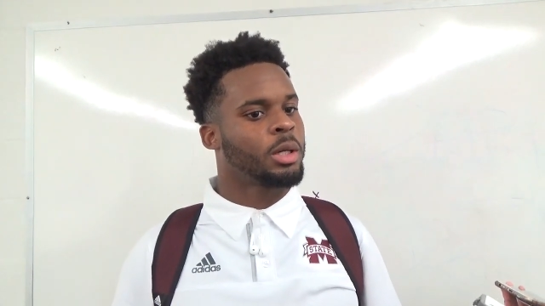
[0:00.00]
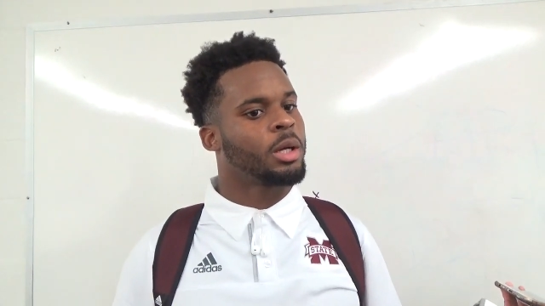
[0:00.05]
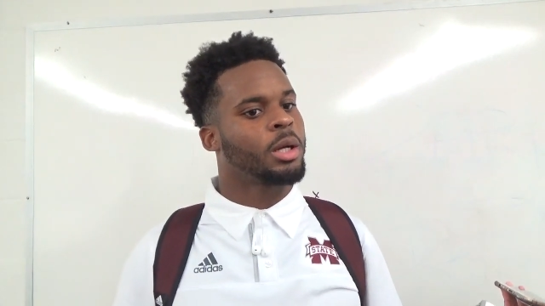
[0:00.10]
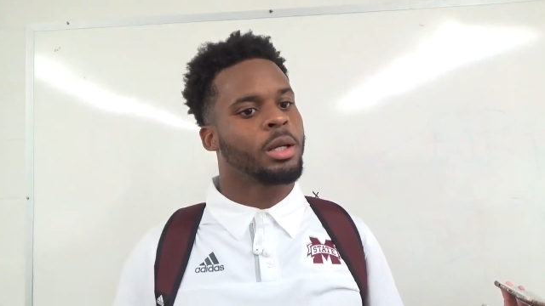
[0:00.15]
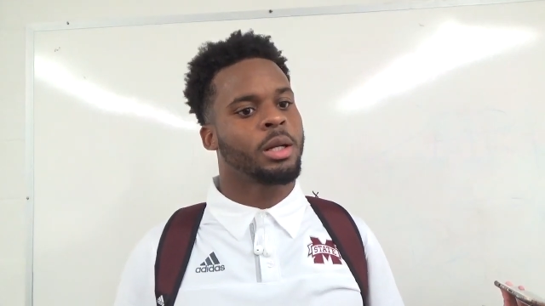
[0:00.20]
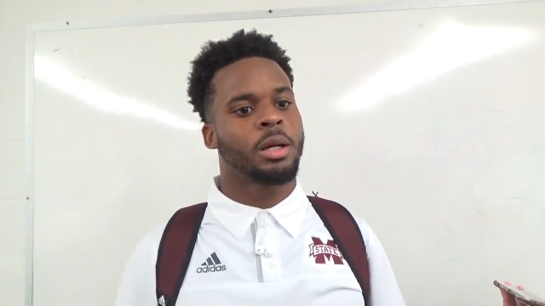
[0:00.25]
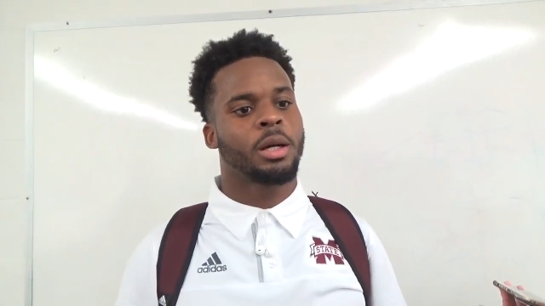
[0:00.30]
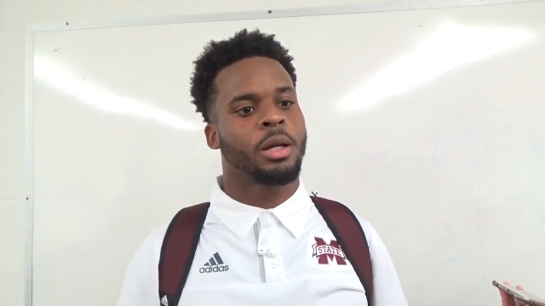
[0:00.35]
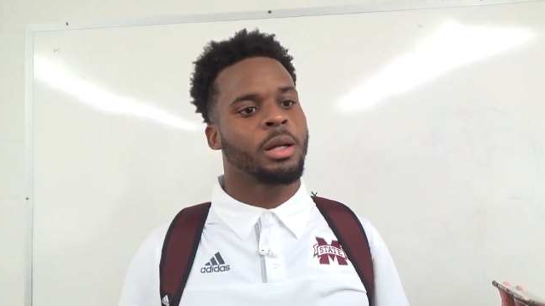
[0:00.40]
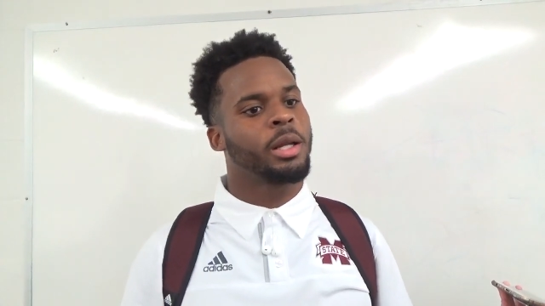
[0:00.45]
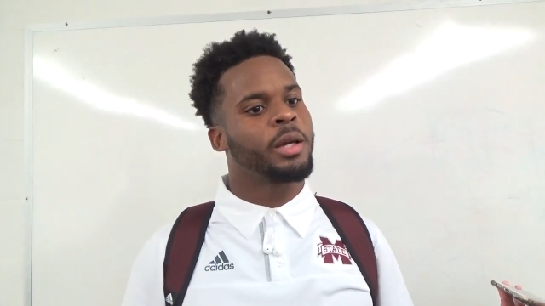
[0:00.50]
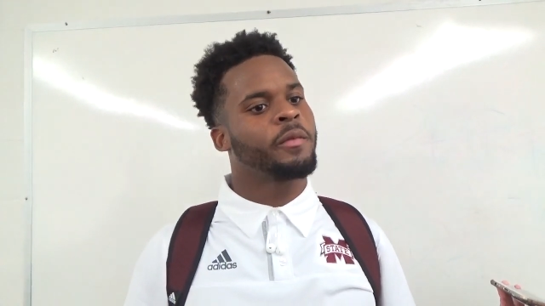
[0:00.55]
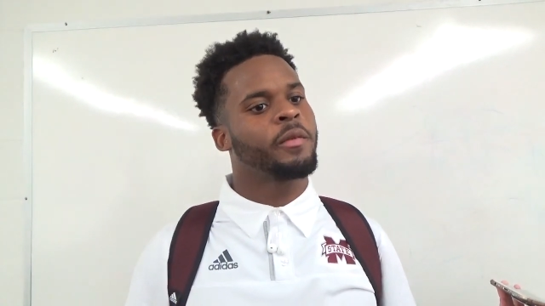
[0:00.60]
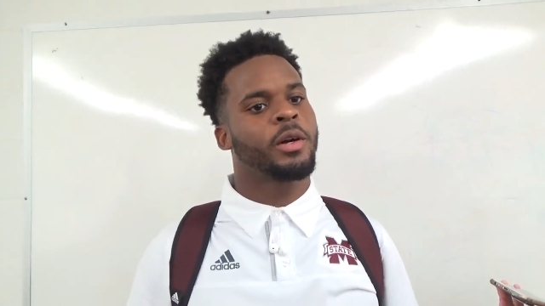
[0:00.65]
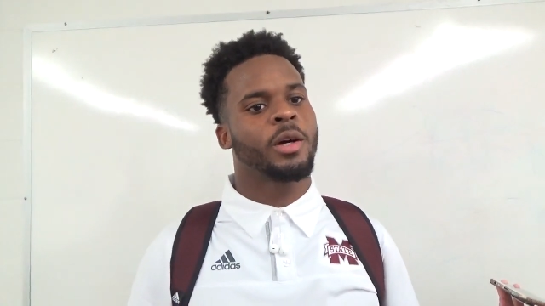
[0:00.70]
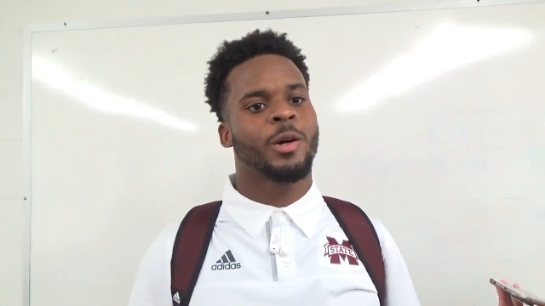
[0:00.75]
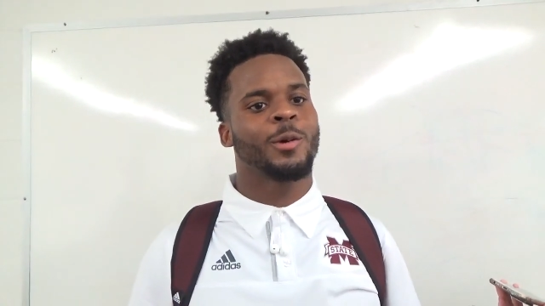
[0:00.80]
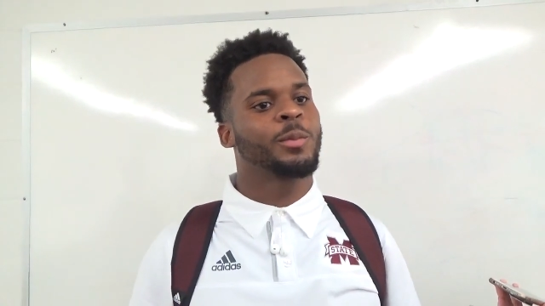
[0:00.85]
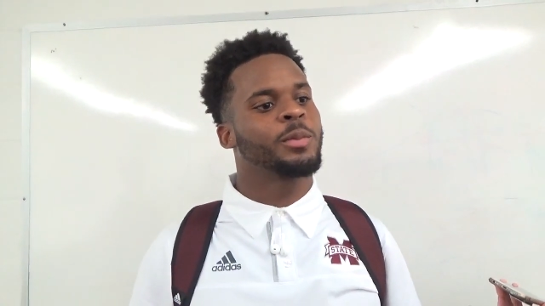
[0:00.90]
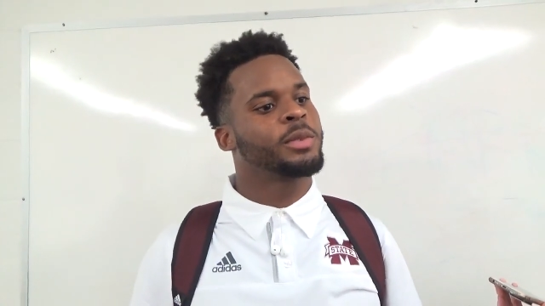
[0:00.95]
Oh, no, never
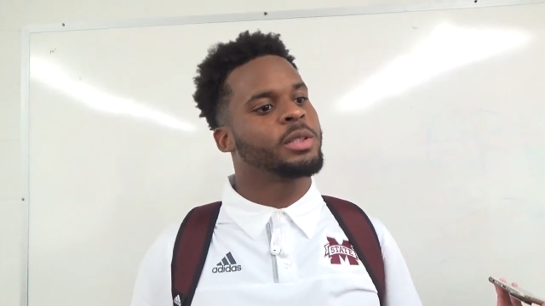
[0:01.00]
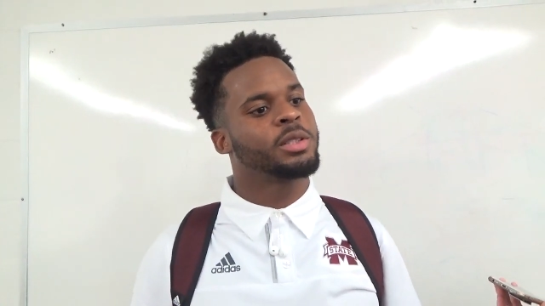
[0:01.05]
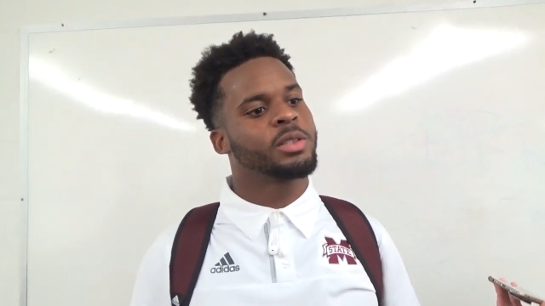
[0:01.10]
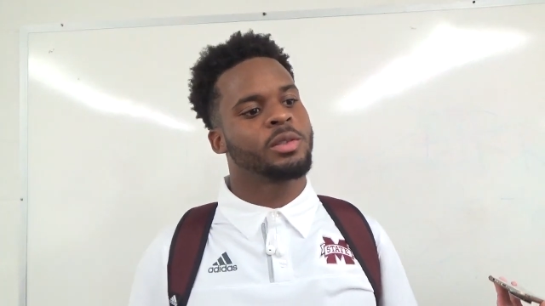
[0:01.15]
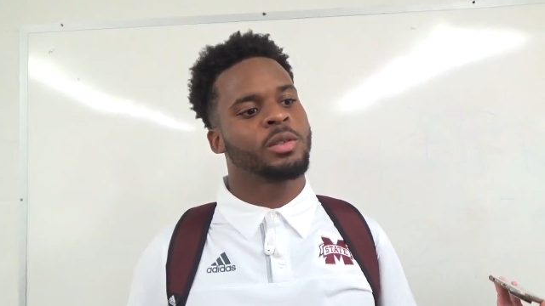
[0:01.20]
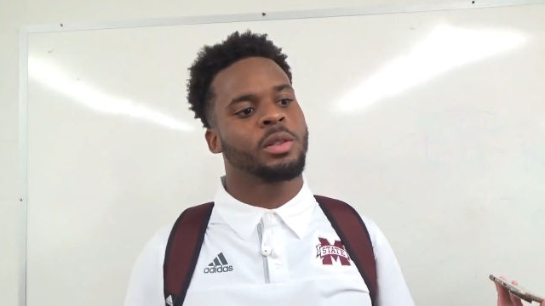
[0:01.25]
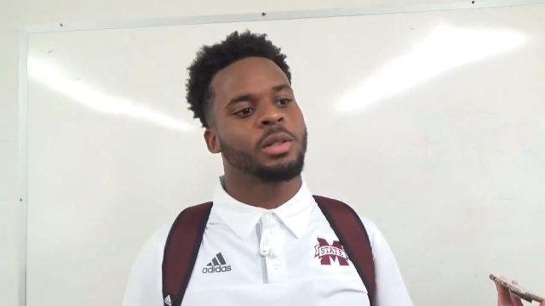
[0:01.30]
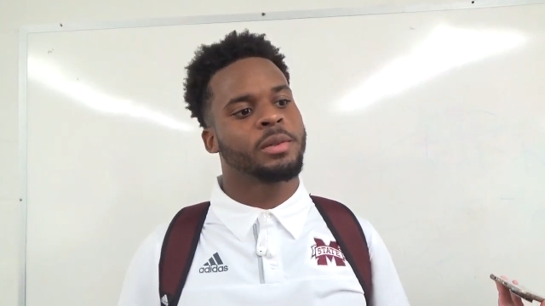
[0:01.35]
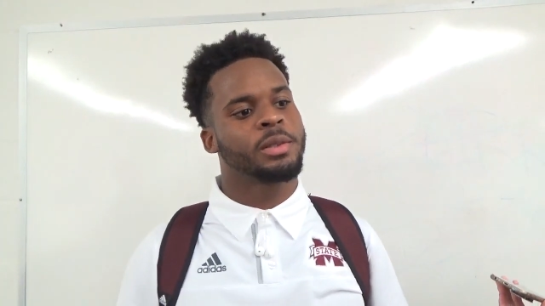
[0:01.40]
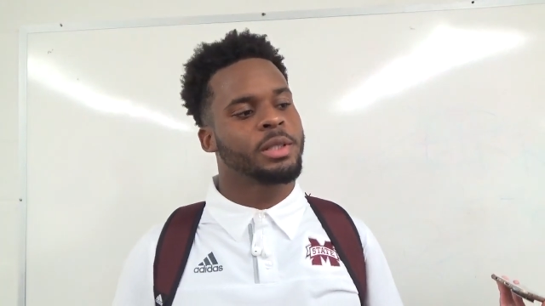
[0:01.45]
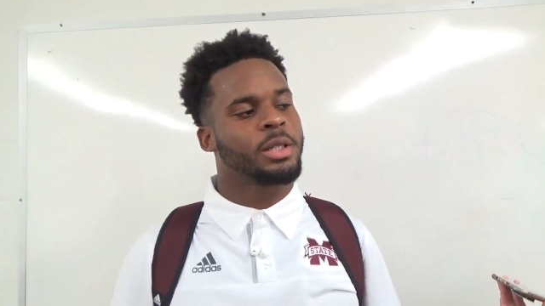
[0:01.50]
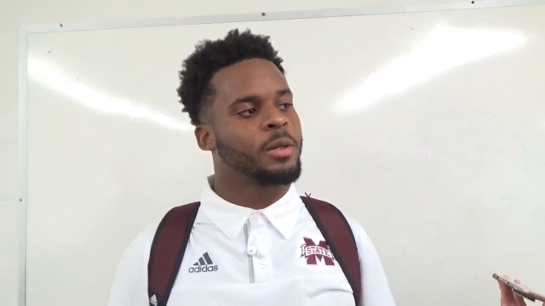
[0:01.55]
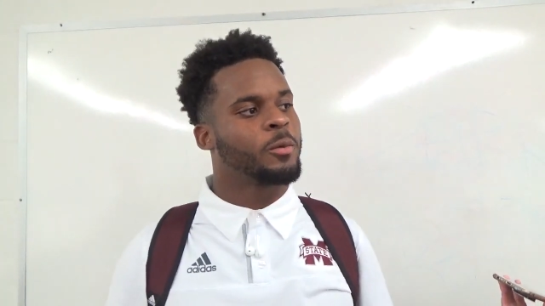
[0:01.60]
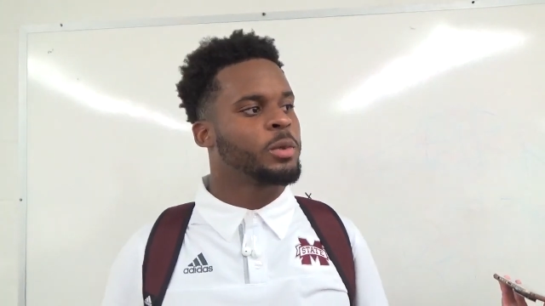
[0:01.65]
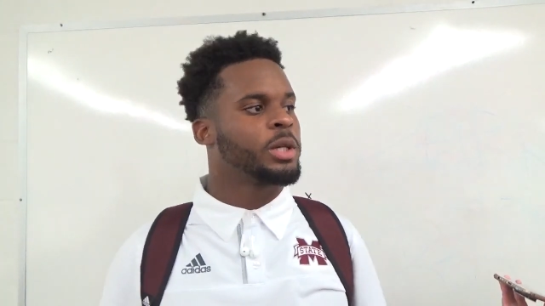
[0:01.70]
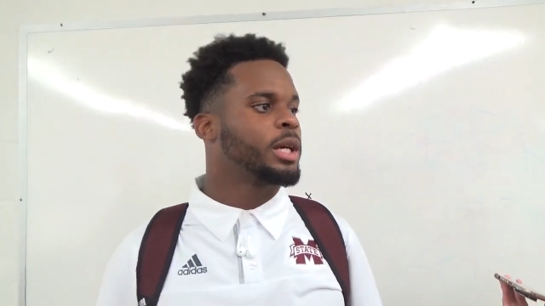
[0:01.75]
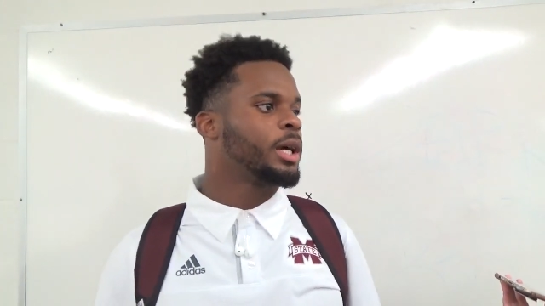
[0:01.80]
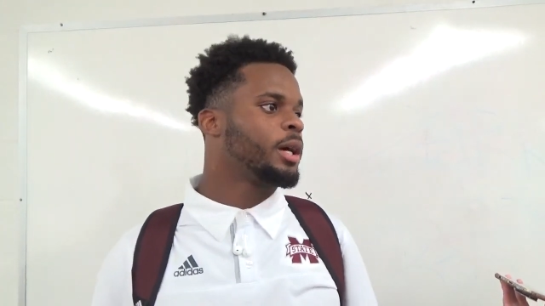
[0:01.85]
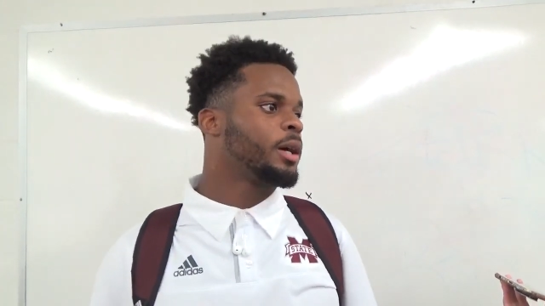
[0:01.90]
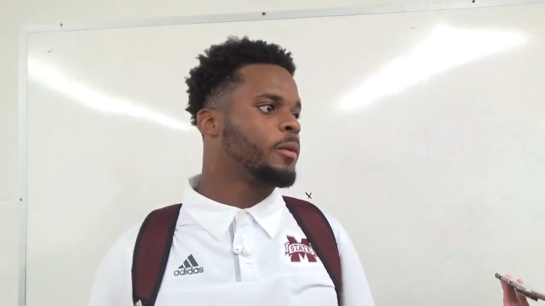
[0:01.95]
hopeless. You know what I'm
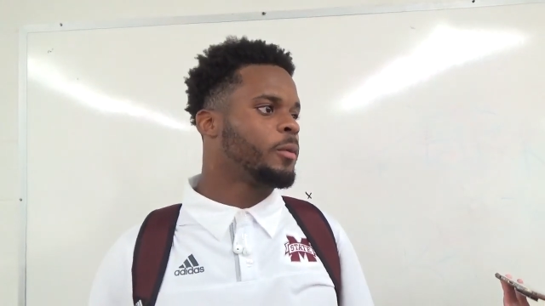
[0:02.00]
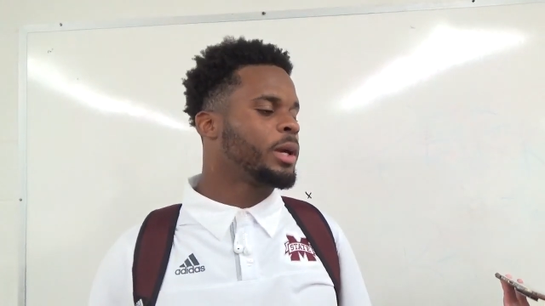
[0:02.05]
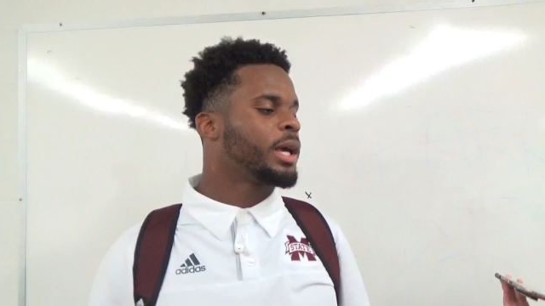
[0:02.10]
saying?